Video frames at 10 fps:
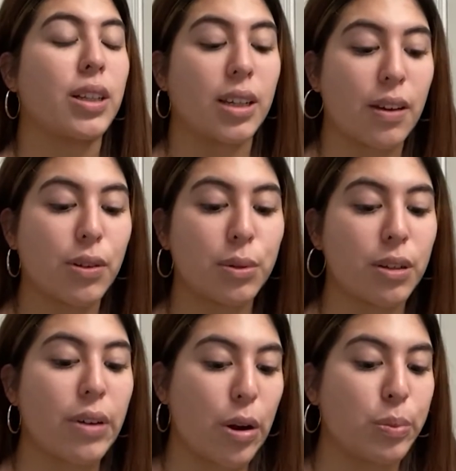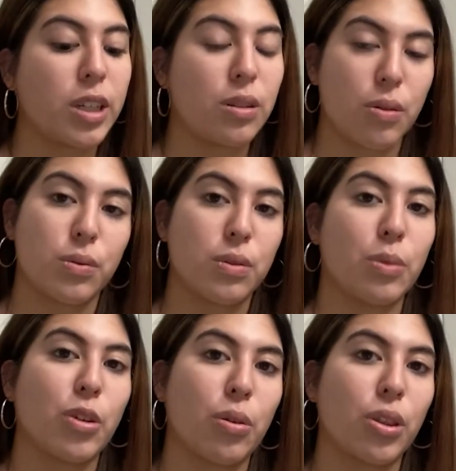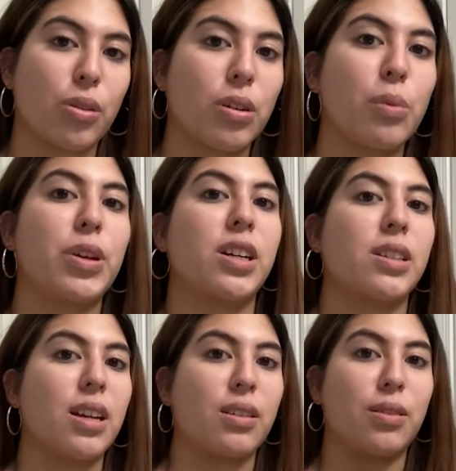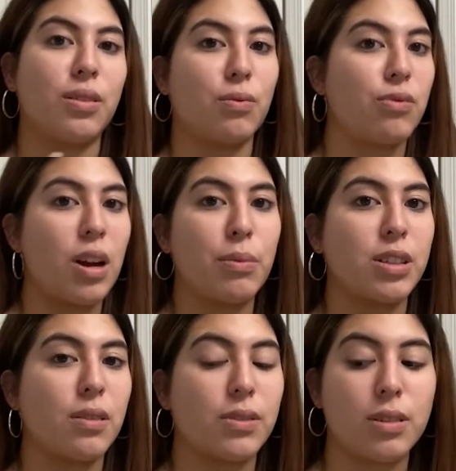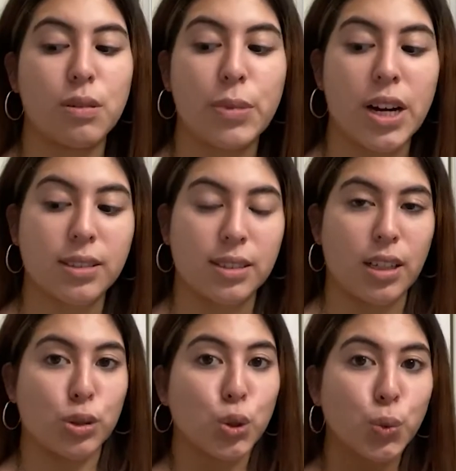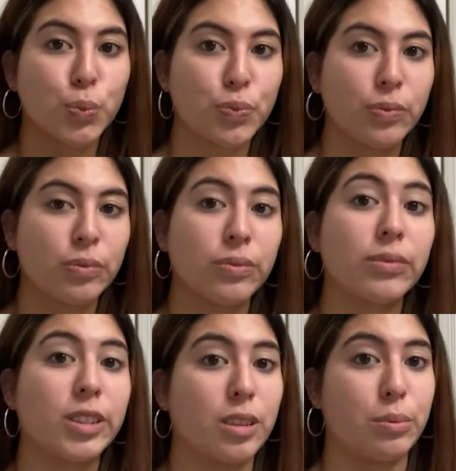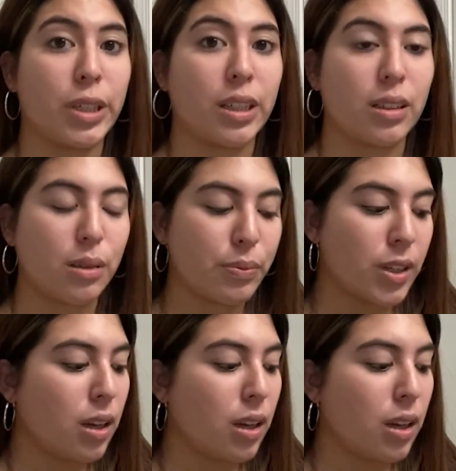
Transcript: Like everyone around me knows when I'm going through it because I wrap myself in a little box and then back it up.